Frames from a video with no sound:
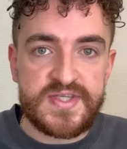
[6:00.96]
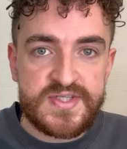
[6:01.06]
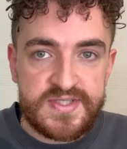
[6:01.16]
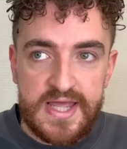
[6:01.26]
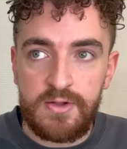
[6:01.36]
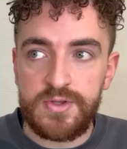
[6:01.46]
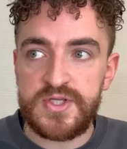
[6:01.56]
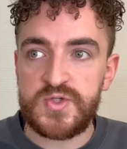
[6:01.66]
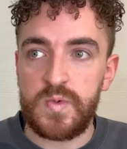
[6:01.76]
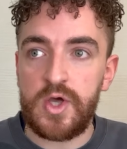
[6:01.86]
this
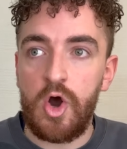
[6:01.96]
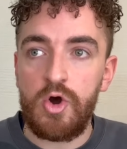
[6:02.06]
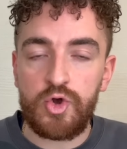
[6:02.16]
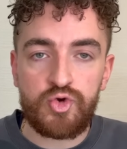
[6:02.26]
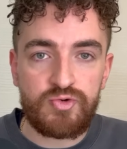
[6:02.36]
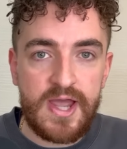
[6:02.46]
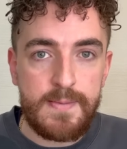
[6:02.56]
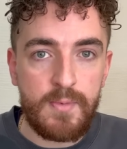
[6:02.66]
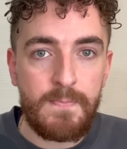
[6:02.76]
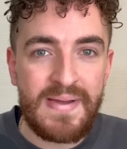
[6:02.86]
staleness. We can't
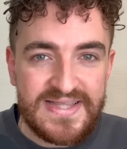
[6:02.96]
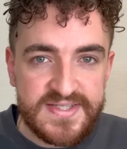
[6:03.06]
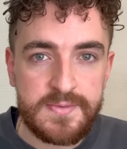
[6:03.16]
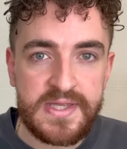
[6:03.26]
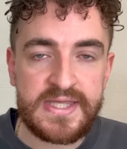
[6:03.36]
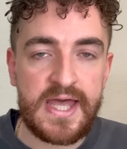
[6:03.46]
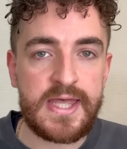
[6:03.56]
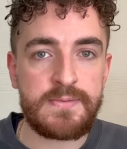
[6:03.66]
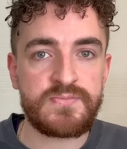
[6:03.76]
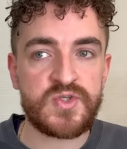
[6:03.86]
create momentum in
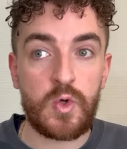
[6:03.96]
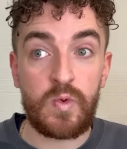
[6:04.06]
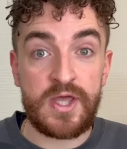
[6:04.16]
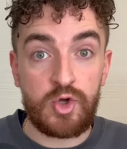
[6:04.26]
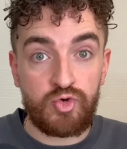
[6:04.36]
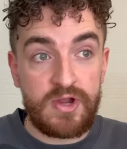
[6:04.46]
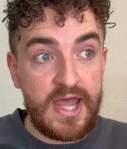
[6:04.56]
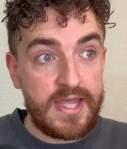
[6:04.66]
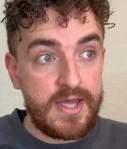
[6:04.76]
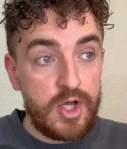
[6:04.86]
games. We can
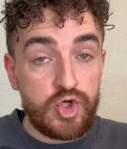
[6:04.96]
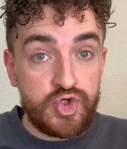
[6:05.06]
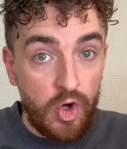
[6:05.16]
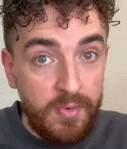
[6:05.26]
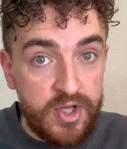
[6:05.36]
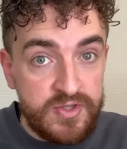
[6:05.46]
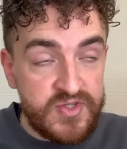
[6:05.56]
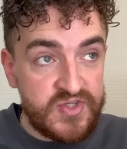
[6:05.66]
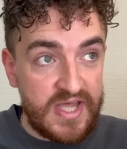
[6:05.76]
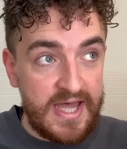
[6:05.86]
create
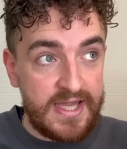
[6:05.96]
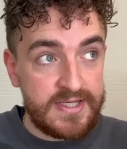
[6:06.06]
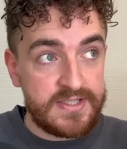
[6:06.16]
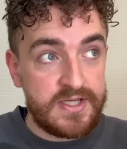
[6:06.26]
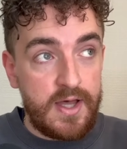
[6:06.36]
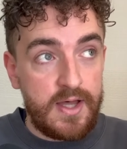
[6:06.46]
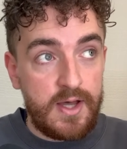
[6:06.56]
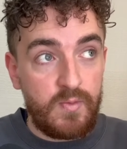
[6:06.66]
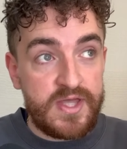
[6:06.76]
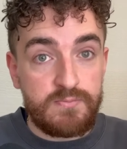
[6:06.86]
dominance and
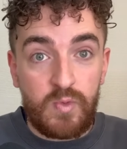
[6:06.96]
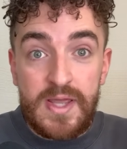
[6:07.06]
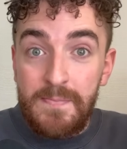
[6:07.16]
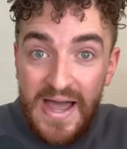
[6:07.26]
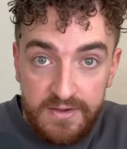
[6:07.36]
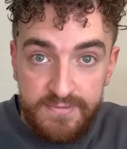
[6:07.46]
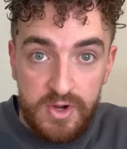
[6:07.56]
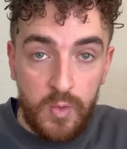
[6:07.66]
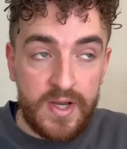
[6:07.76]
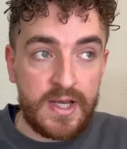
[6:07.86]
we can win it back
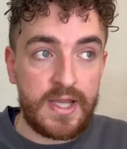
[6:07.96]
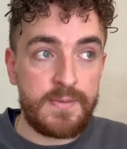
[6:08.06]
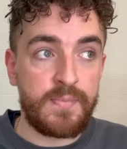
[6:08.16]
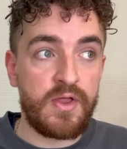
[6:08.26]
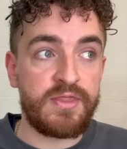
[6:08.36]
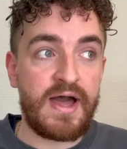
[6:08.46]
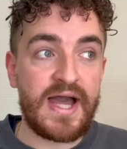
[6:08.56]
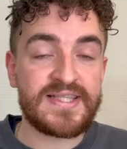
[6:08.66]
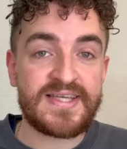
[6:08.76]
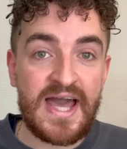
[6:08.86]
very quickly, but that
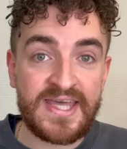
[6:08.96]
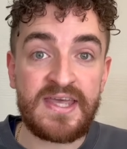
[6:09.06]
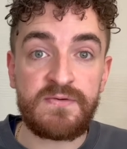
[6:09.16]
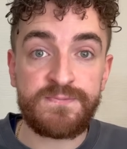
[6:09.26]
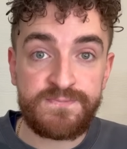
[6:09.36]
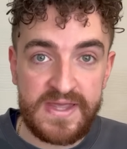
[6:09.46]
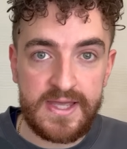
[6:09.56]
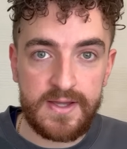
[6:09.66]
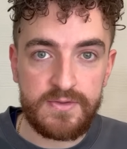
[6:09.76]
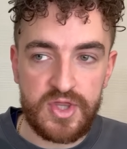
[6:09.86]
attacking
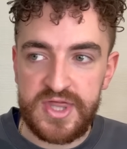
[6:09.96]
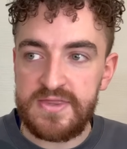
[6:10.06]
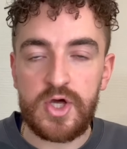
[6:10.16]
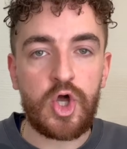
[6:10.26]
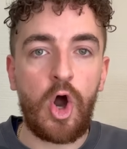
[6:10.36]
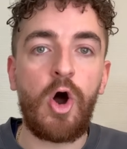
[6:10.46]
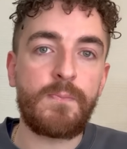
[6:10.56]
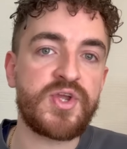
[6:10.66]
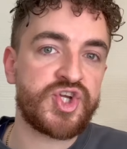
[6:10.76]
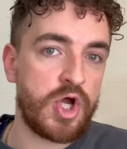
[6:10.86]
fear, the thing that can't
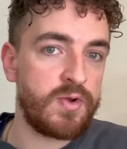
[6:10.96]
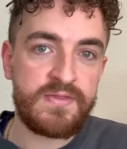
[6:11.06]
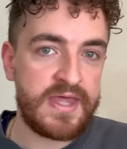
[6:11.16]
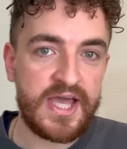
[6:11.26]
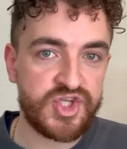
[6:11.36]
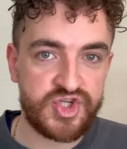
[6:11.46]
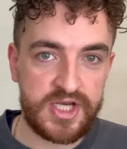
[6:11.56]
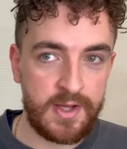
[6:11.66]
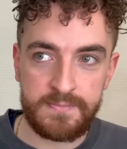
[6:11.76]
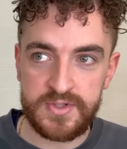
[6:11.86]
be shown in the
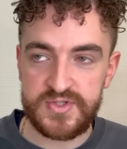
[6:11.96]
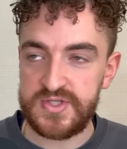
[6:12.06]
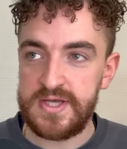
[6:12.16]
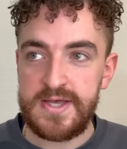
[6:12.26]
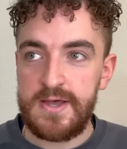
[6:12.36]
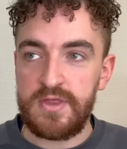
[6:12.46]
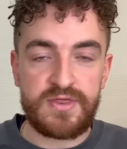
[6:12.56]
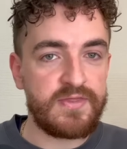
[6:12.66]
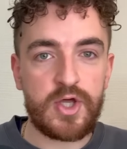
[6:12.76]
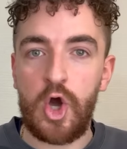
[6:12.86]
XG numbers, the
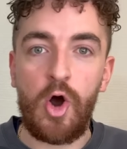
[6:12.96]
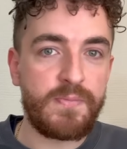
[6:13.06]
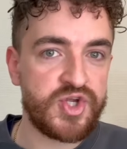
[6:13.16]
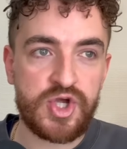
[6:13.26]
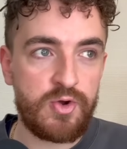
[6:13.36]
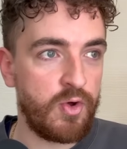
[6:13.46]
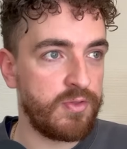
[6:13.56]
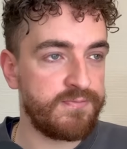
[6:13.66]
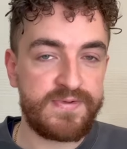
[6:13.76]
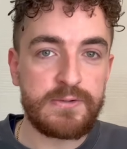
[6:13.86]
thing that can't be shown on
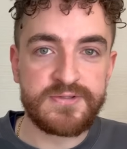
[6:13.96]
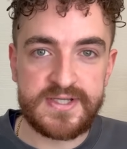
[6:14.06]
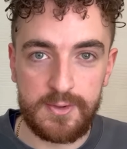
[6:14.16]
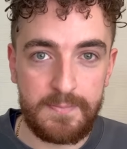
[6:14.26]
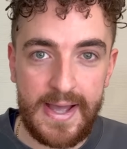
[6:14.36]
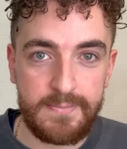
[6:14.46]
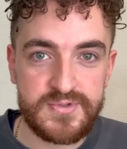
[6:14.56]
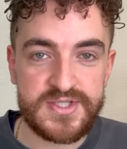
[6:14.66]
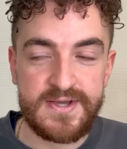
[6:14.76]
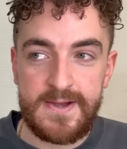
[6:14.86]
the field tilt
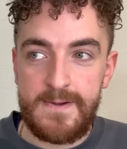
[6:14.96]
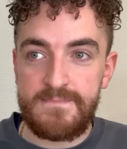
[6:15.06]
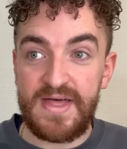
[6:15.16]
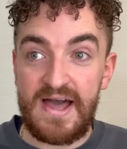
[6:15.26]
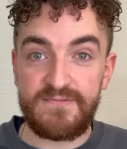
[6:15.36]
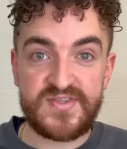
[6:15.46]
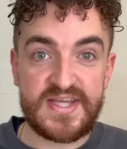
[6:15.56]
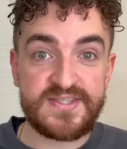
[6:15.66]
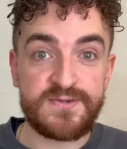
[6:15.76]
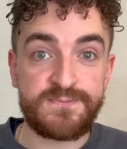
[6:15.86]
maps, that
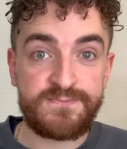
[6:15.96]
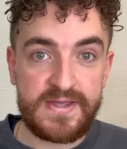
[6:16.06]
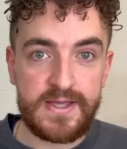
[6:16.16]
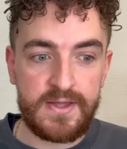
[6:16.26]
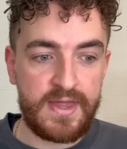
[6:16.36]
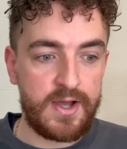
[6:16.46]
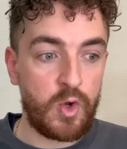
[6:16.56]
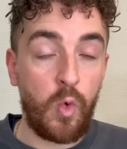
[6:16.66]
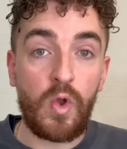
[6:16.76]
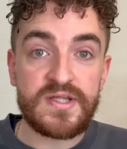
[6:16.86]
sense of fear, that
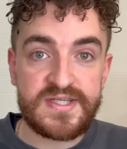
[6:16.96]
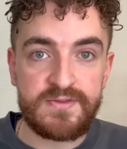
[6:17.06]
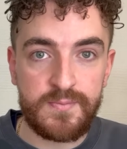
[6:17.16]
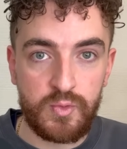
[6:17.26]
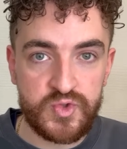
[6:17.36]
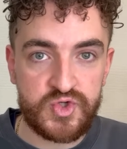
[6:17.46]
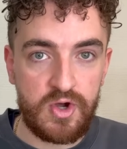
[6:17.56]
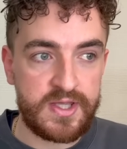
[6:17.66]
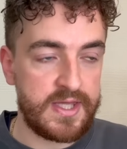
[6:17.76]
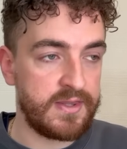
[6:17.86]
quality of the ball
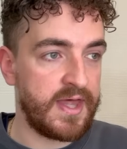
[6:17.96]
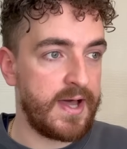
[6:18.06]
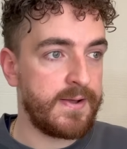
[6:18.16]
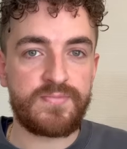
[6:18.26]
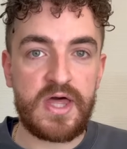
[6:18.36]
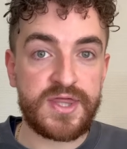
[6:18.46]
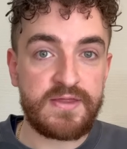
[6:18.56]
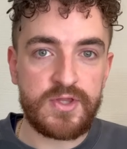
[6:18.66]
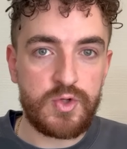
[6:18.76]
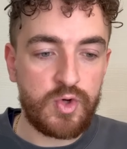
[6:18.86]
striking, that
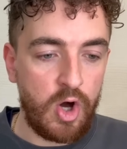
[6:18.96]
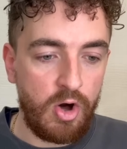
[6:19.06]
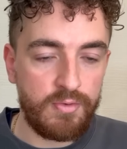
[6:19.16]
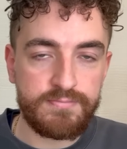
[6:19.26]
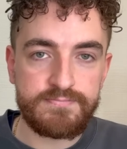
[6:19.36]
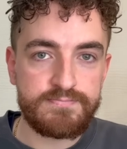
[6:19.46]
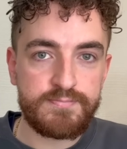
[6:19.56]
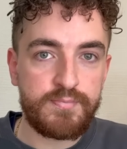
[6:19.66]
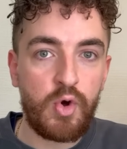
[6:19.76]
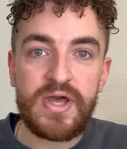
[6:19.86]
thing that you can't
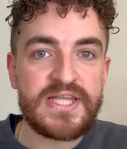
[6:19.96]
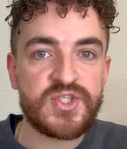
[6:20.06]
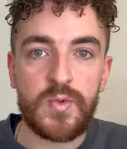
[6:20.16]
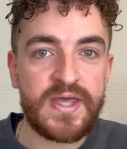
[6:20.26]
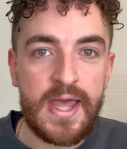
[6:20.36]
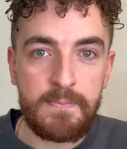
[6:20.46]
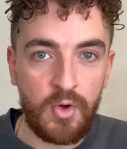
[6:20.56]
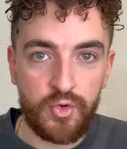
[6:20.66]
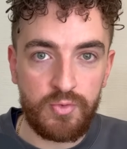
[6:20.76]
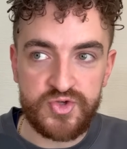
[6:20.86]
put into a game
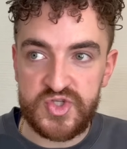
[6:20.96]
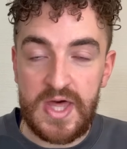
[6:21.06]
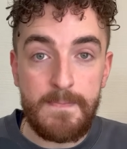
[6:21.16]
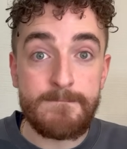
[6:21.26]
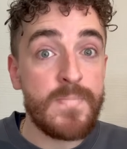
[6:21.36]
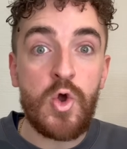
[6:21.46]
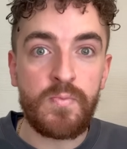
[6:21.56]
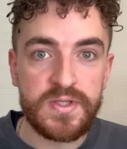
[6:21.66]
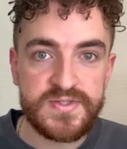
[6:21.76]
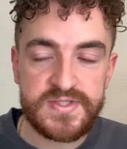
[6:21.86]
model, just that
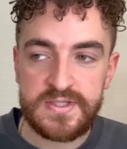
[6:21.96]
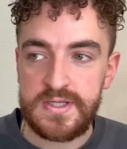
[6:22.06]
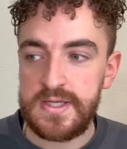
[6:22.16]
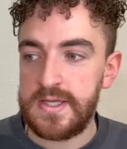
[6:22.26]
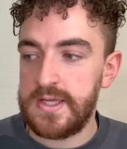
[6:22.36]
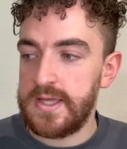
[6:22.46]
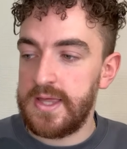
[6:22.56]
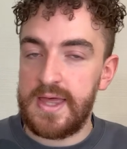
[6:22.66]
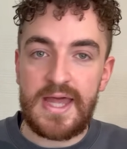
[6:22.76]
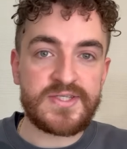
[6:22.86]
moment,
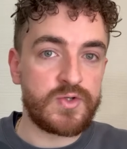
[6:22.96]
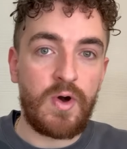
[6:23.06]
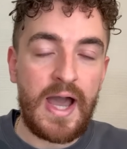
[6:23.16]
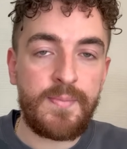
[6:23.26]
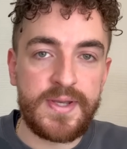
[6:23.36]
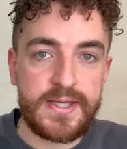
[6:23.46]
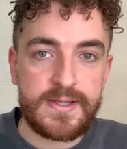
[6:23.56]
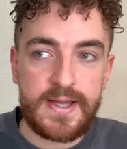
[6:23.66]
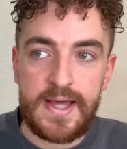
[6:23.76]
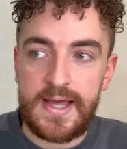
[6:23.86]
it's not happening.
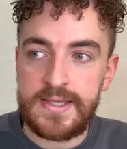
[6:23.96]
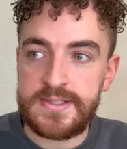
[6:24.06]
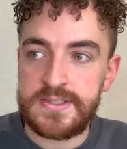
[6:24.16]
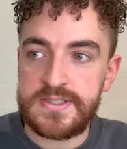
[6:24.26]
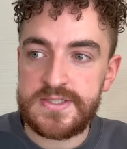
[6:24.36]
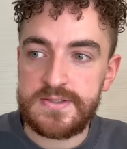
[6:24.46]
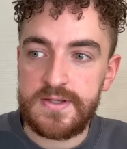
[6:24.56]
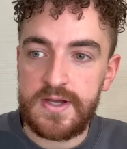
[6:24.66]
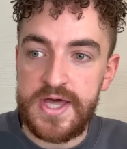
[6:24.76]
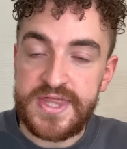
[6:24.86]
And
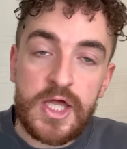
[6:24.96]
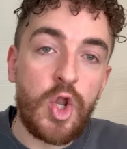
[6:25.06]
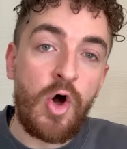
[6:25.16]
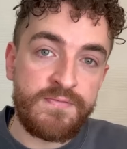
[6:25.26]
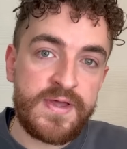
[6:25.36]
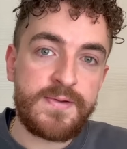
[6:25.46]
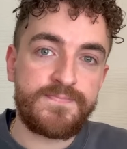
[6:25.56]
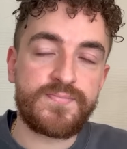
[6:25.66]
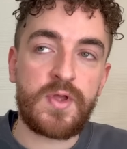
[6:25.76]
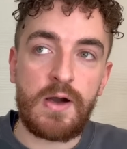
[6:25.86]
I think a lot of it
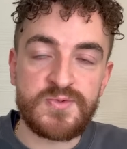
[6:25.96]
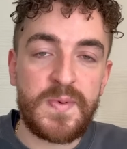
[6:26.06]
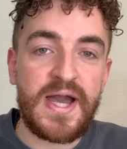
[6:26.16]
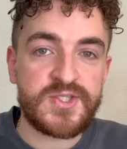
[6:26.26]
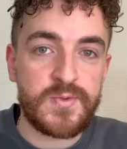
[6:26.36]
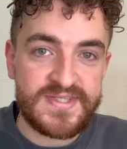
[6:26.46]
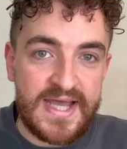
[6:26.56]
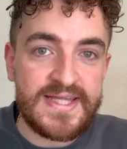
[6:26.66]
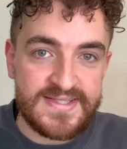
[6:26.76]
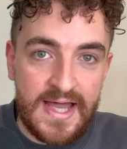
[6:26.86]
comes back to
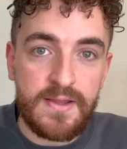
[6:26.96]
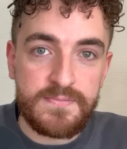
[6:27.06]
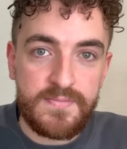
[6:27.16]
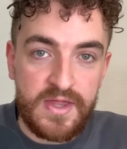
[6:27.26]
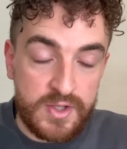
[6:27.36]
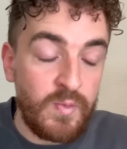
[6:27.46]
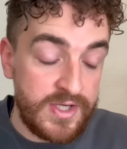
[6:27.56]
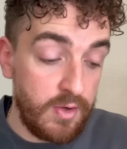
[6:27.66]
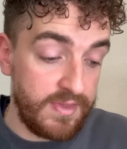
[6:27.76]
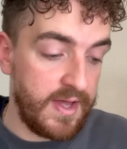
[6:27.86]
attacking talent. I think we
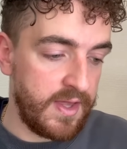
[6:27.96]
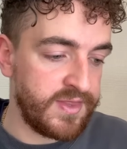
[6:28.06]
know that.